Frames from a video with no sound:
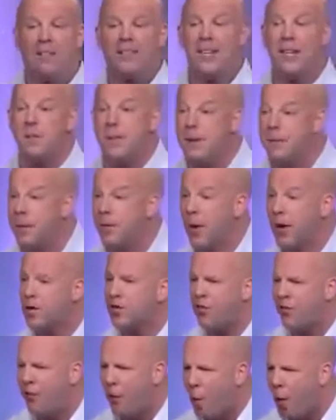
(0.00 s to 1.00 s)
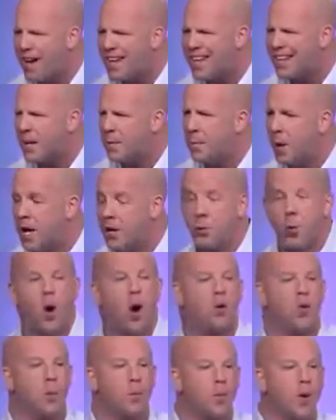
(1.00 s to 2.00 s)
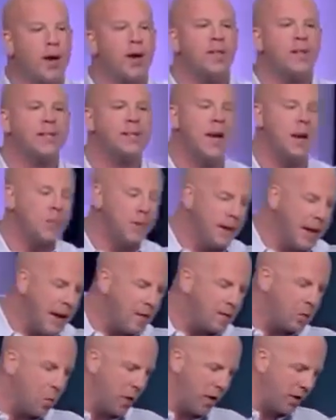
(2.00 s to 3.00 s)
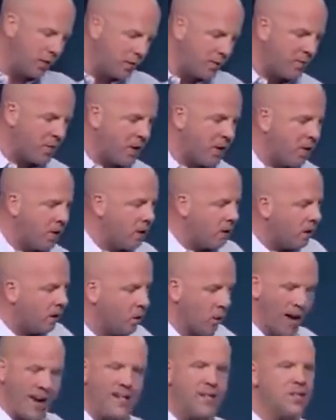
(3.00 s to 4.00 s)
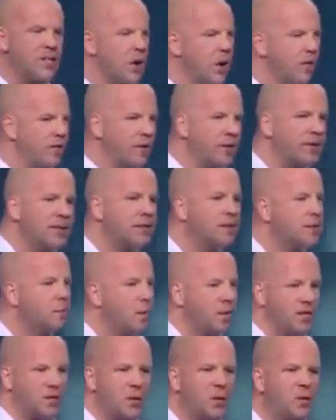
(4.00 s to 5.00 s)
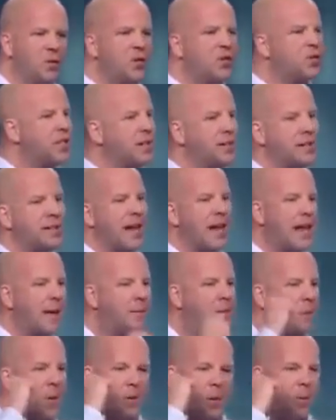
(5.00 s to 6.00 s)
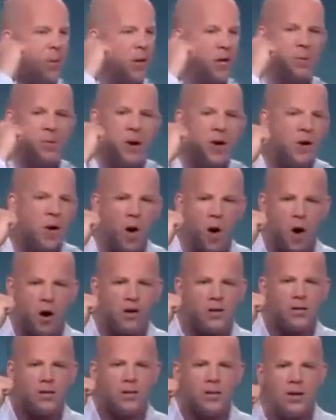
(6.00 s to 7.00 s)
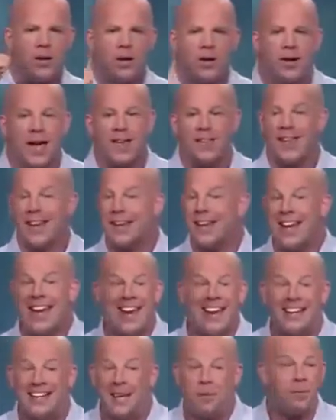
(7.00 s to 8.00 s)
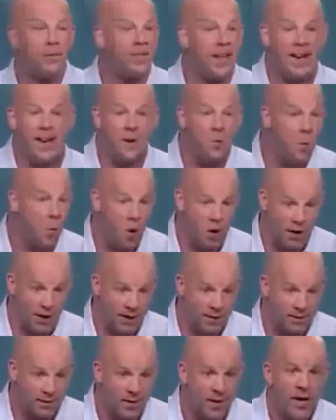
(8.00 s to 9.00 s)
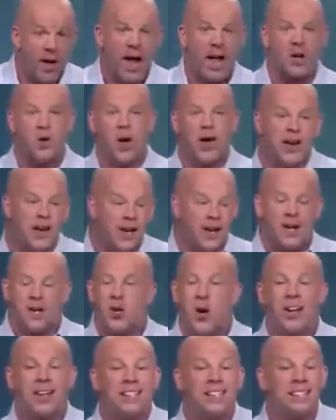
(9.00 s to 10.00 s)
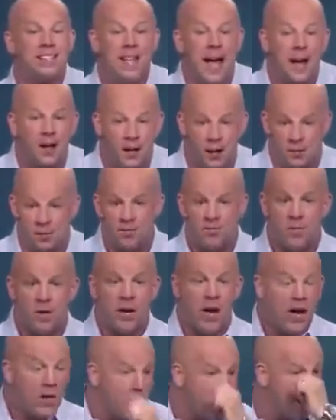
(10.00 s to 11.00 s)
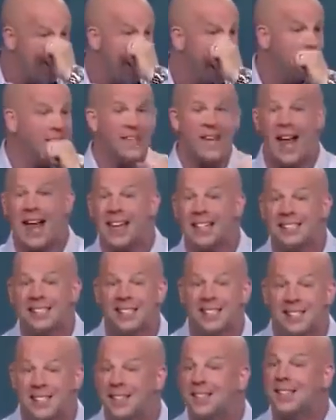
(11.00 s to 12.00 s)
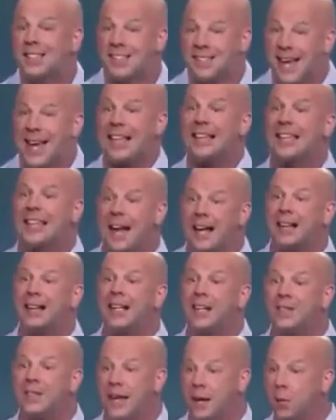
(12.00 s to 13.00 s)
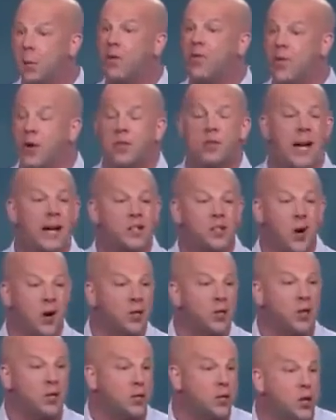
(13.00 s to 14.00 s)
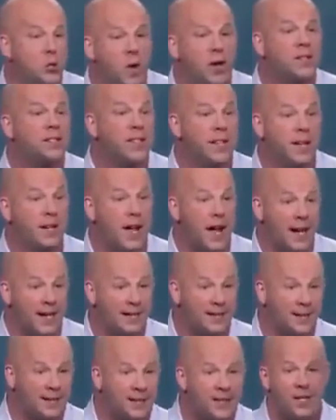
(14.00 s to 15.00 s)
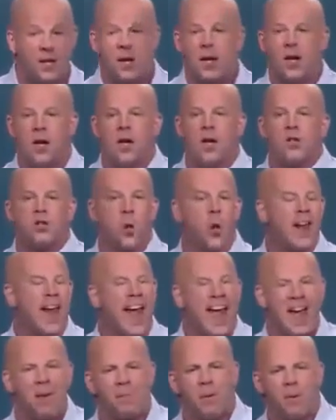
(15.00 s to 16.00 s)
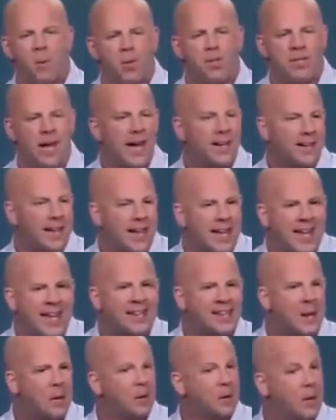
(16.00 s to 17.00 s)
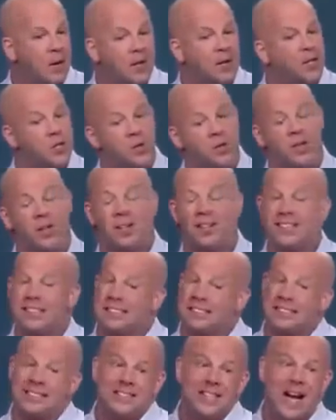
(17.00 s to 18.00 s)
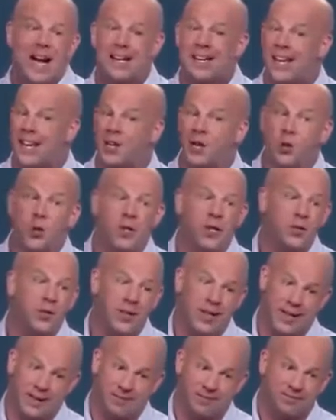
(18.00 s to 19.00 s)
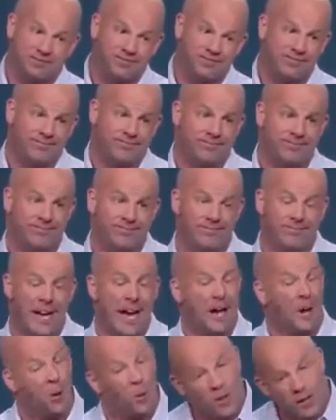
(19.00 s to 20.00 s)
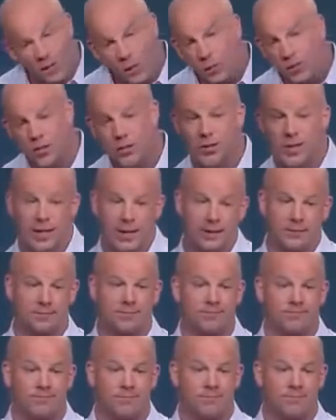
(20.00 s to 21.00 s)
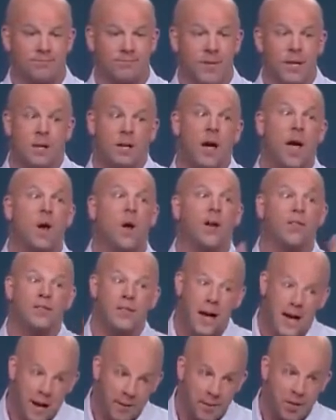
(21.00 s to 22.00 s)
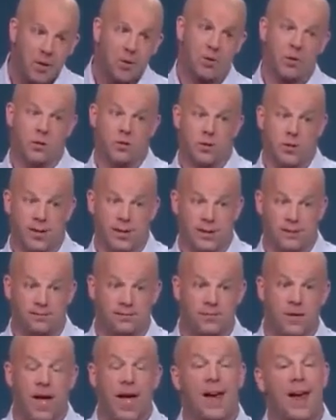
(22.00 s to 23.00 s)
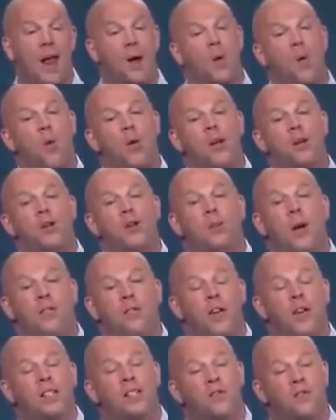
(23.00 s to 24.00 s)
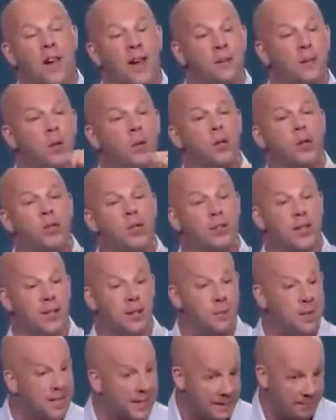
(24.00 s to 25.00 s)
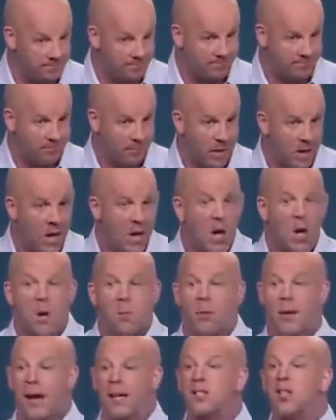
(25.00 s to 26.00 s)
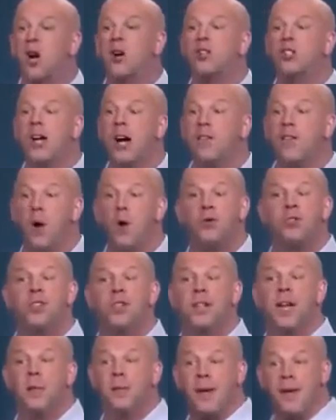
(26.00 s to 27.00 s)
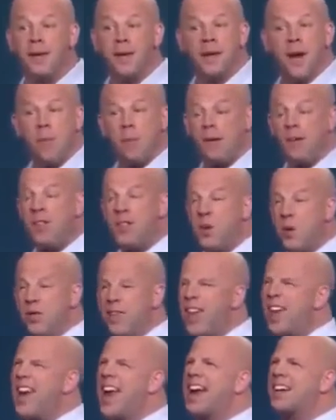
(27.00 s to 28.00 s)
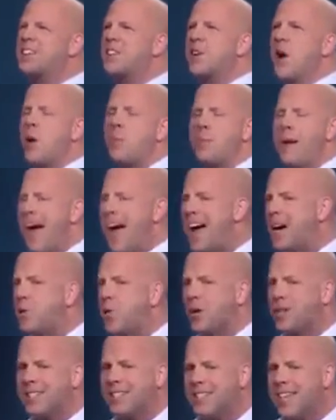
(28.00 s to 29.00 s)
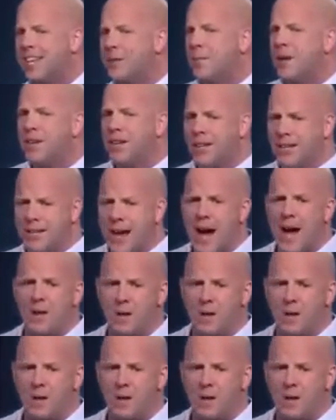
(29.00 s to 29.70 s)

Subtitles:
is that going to make me rich? 40 in a month? Well, the previous company I was with, great service, but as soon as you said the names, people put up their guards. Okay, they needed it, but they didn't want it. And you had to sell them, and you had to get a license in the state that I lived in. When we first got started, it took 2 months to get a license. So what happened was at the end, they would look at you and go, I can't do what you did. I don't want to do what you did. I don't have time to do what you did. And I don't want to do to my friends and family what you just did to me. But I saw Jeff Olson come in, the company was doing, they had actually gone backwards $10 million.